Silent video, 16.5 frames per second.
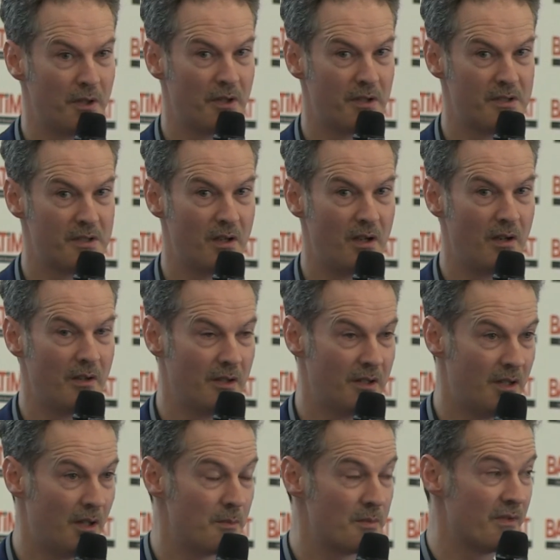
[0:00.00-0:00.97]
concerned in
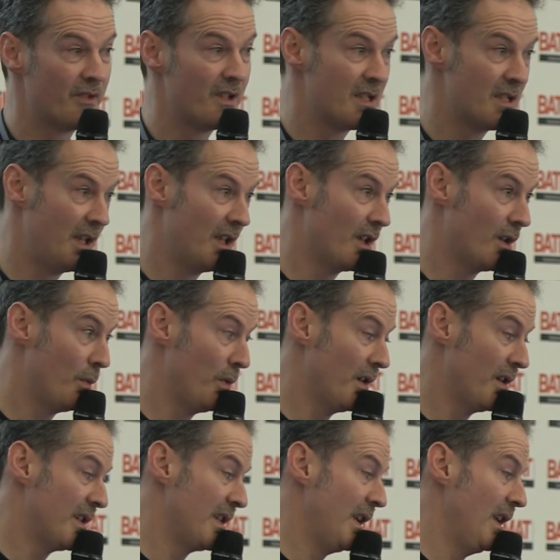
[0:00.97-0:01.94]
terms of design
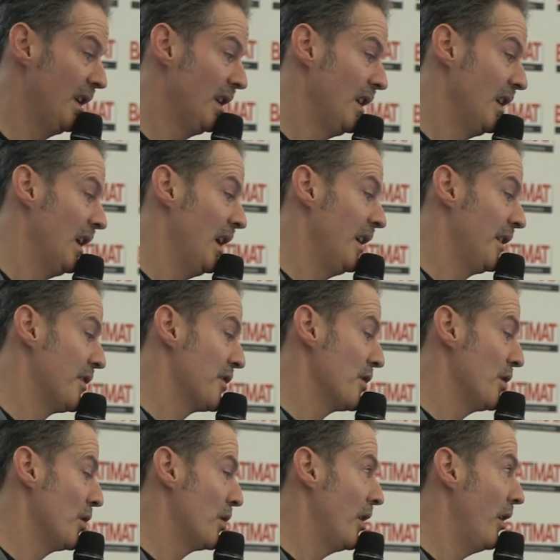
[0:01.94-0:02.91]
quality, and there's
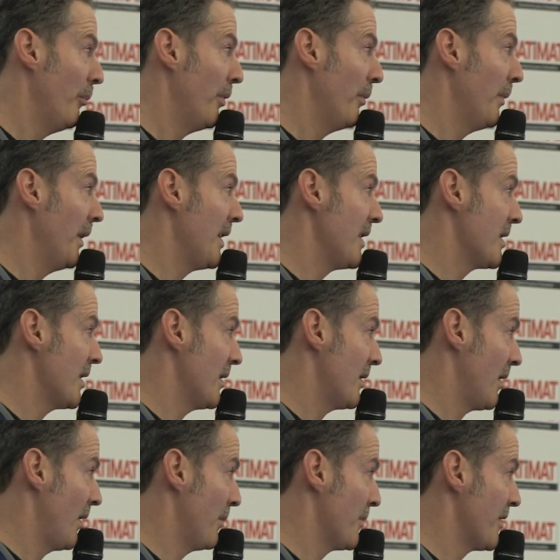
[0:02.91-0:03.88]
no compromise in
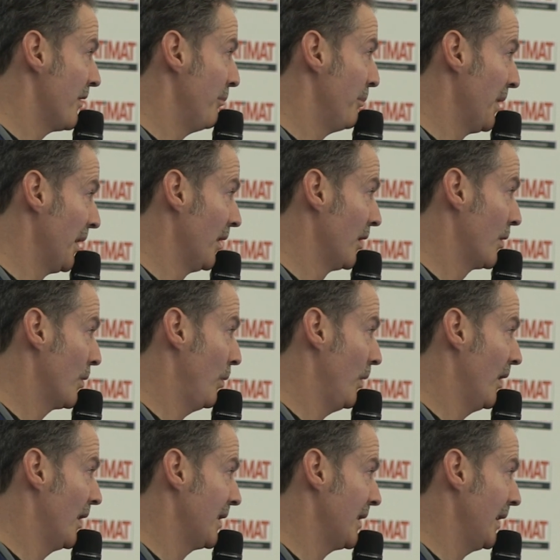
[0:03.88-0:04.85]
terms of build
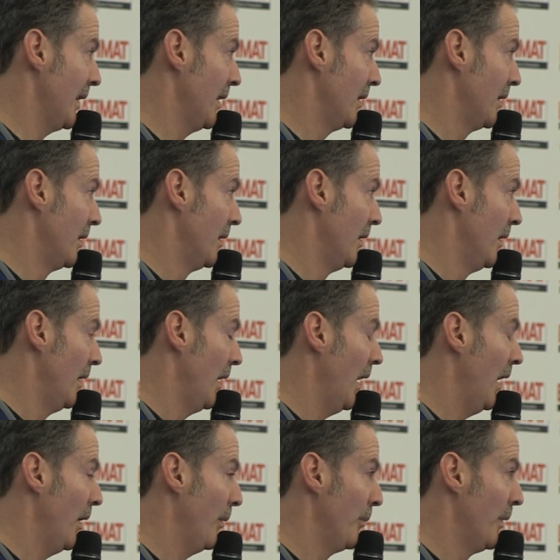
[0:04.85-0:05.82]
quality.
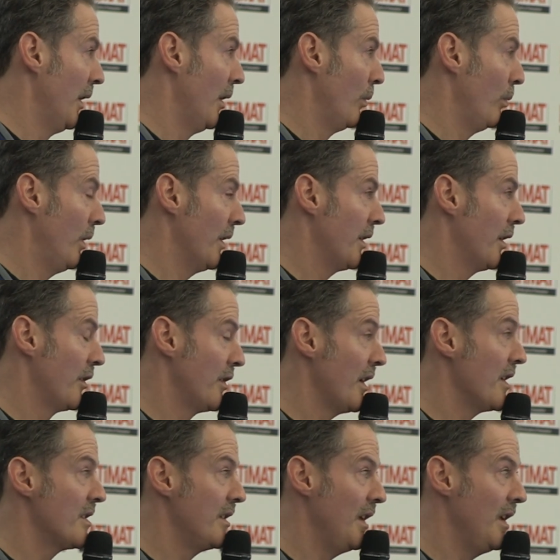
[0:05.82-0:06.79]
What there
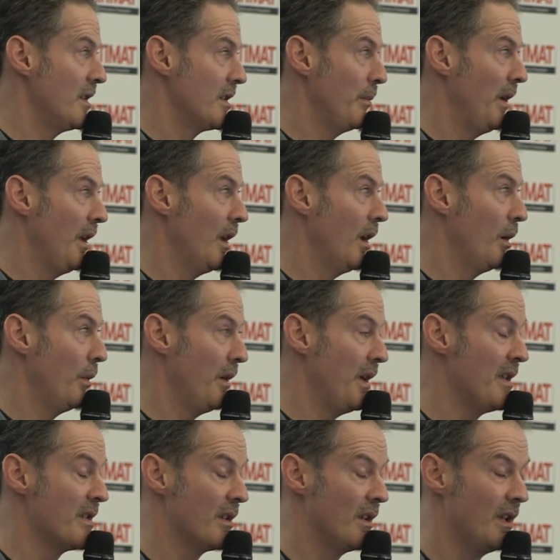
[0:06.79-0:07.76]
does need to be, though,
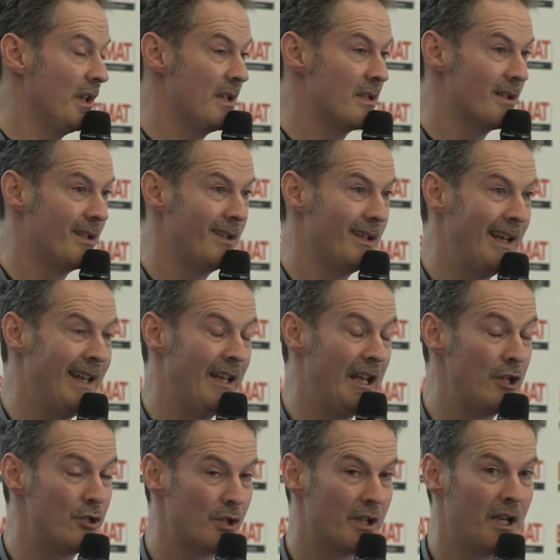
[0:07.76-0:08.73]
is an
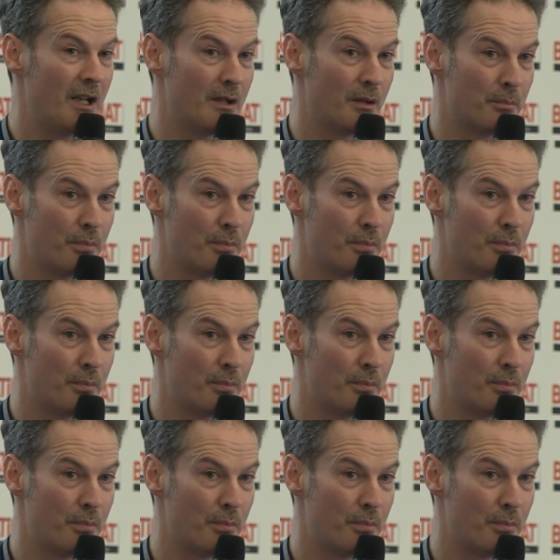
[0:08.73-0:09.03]
educated